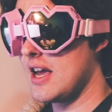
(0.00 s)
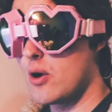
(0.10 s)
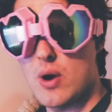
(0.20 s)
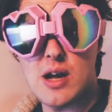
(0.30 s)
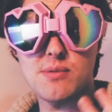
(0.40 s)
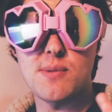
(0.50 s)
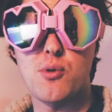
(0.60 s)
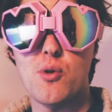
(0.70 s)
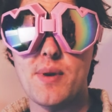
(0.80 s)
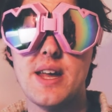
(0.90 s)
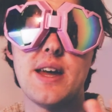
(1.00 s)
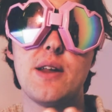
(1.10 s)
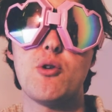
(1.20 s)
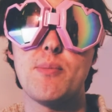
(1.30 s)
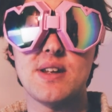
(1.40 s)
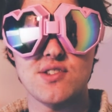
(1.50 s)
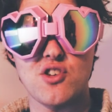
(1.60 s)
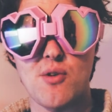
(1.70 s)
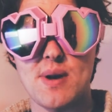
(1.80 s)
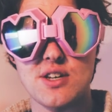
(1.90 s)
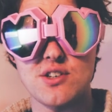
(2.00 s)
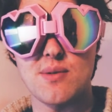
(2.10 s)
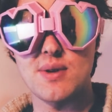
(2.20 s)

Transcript: It will help support me, and it would mean so much to